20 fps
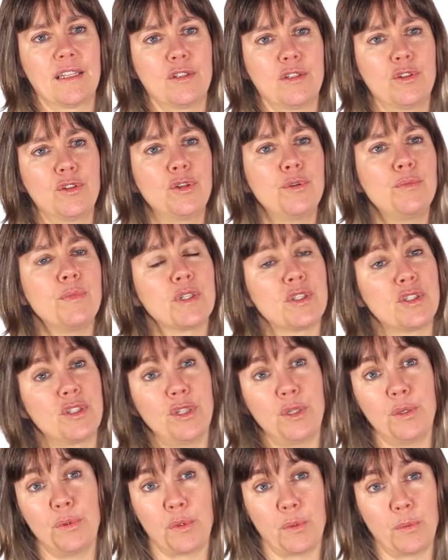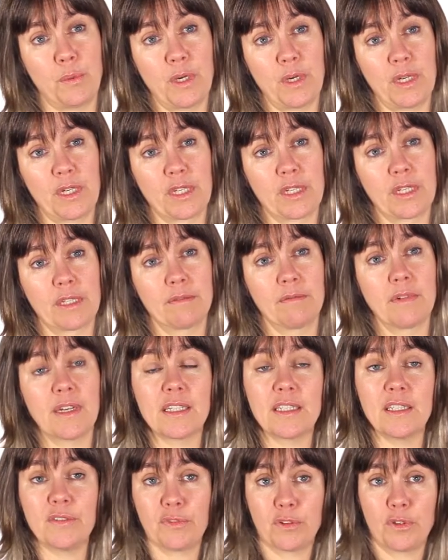too much to do at work, a
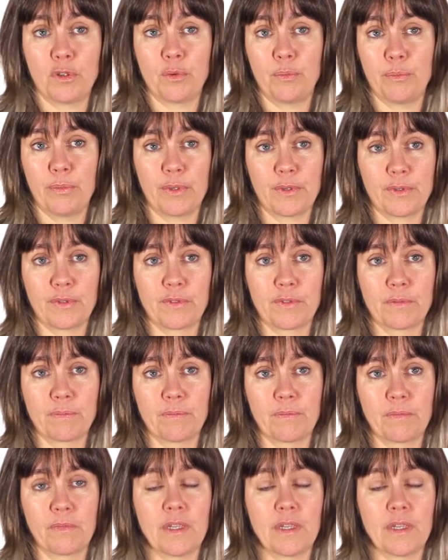difficult boss,